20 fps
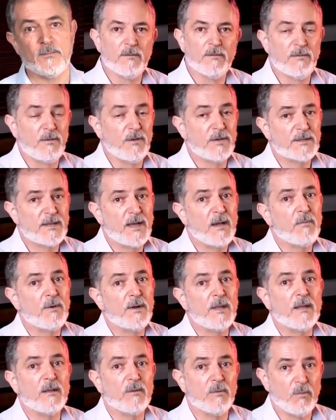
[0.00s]
first
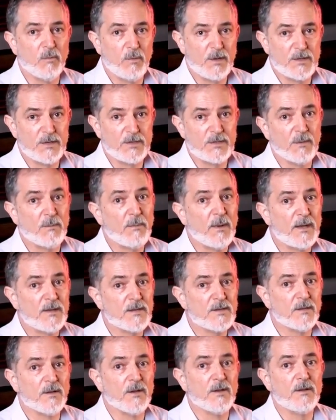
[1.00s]
harmonic, which is your
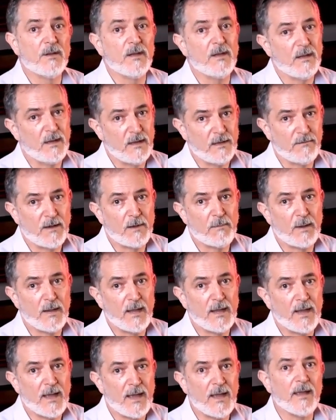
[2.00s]
bass note, if I
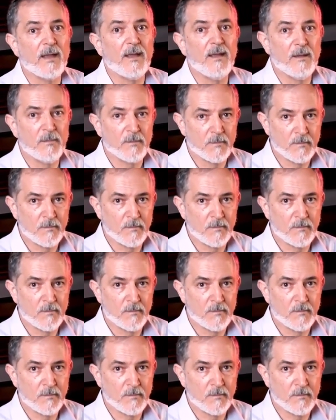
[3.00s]
play A,